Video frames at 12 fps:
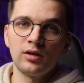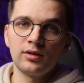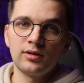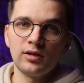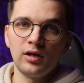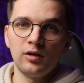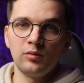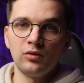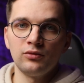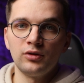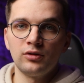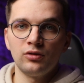some
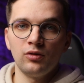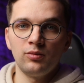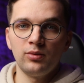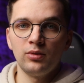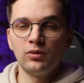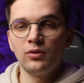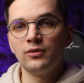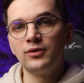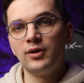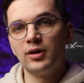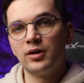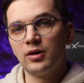of the top of
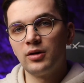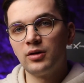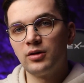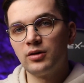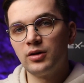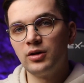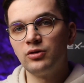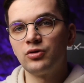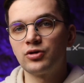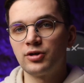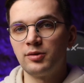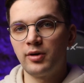the
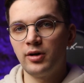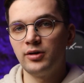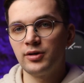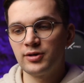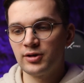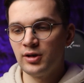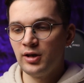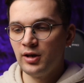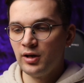industry products,